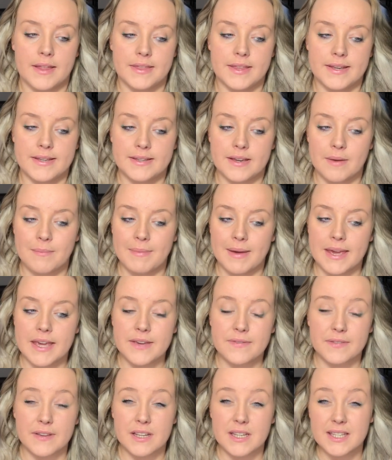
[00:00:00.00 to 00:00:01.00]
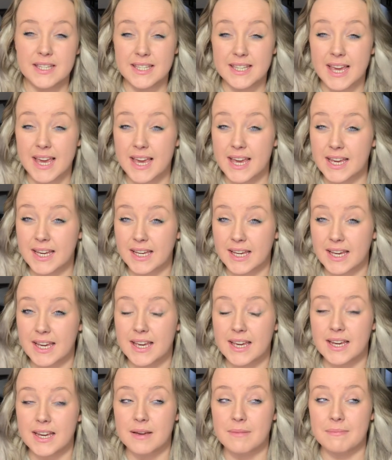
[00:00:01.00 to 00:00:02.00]
This can make you feel sick.
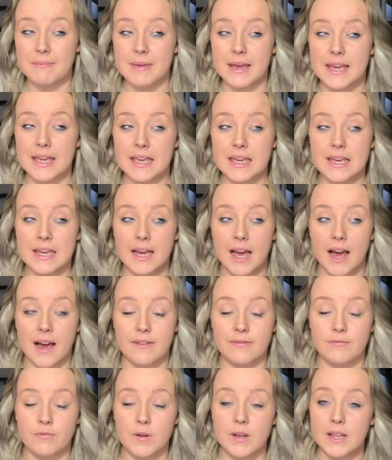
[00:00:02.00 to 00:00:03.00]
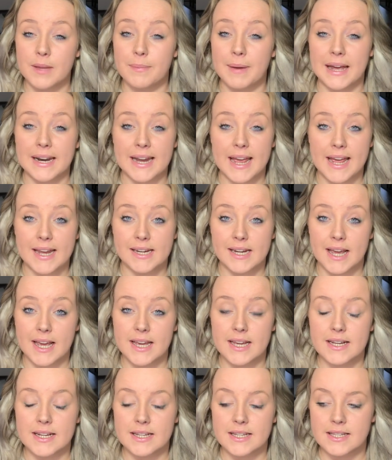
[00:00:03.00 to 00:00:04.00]
It can make you have really bad
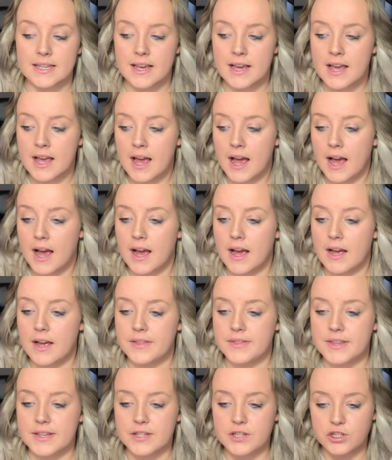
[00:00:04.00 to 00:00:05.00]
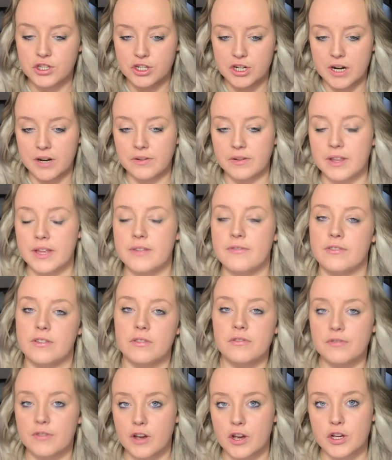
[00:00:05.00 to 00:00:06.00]
headaches. This is generally for
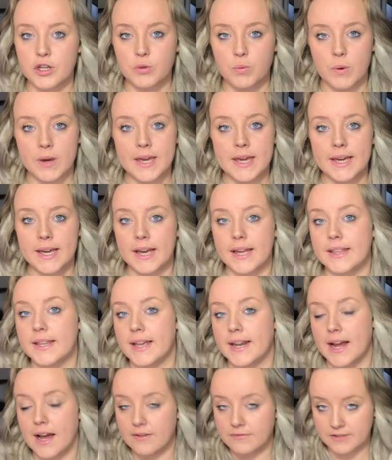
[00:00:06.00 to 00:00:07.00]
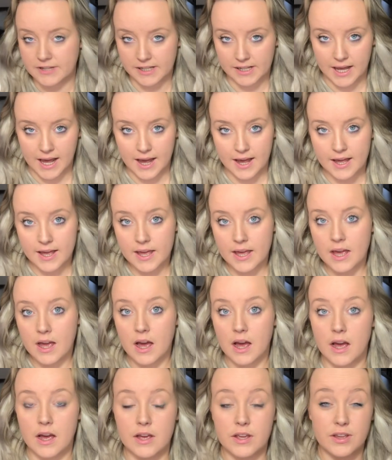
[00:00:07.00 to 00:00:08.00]
the first week, and then after that,
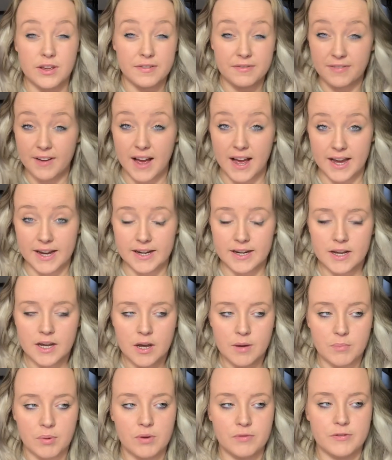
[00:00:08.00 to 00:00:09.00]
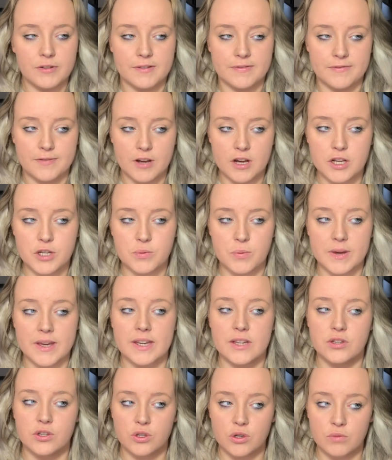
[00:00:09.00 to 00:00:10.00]
you're fine. But for the first
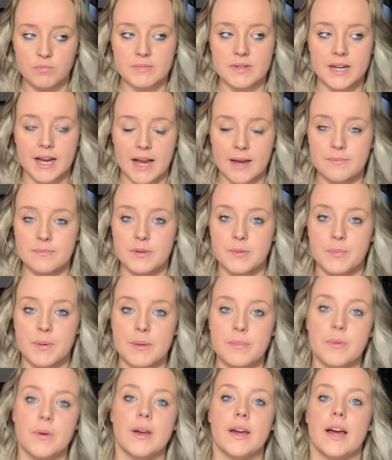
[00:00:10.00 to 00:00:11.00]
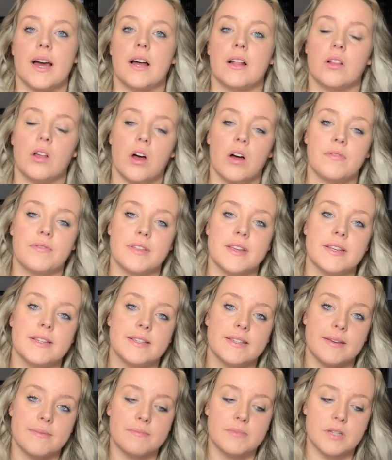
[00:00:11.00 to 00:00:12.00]
week, sometimes people get a lot of
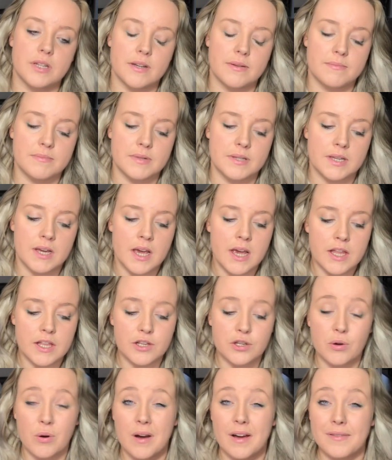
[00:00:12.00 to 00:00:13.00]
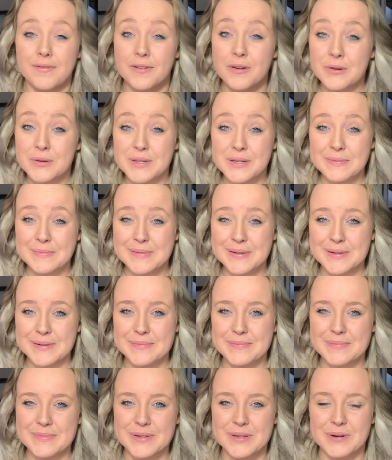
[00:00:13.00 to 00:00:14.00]
these symptoms. There's quite a few
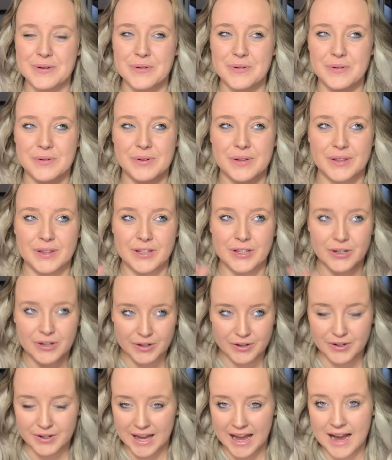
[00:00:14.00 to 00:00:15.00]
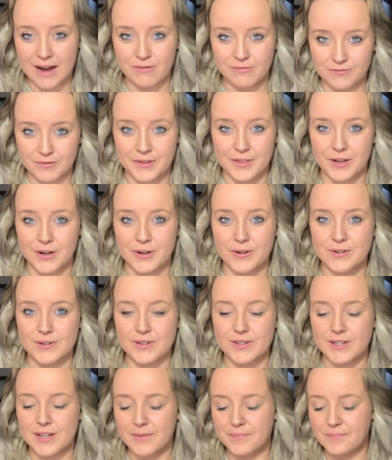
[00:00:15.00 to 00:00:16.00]
symptoms, so look out for
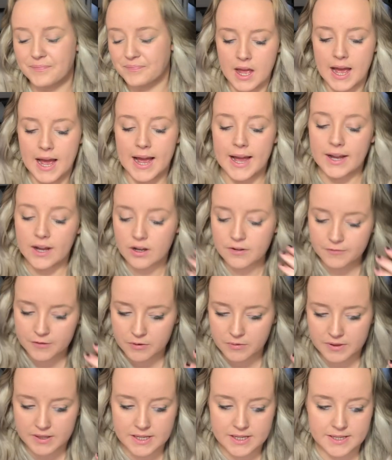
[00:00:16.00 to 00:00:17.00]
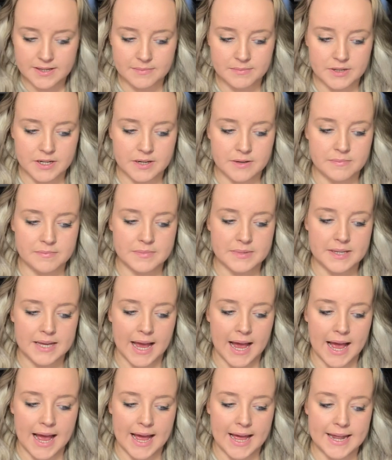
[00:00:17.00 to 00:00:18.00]
those. I got a few of these symptoms,
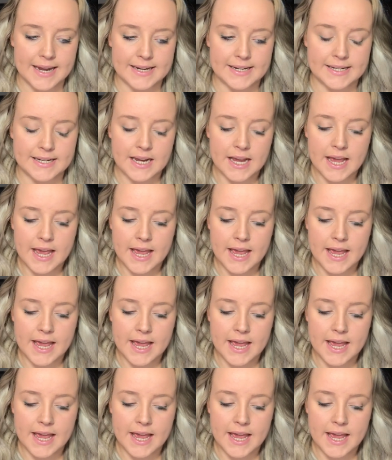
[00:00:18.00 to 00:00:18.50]
and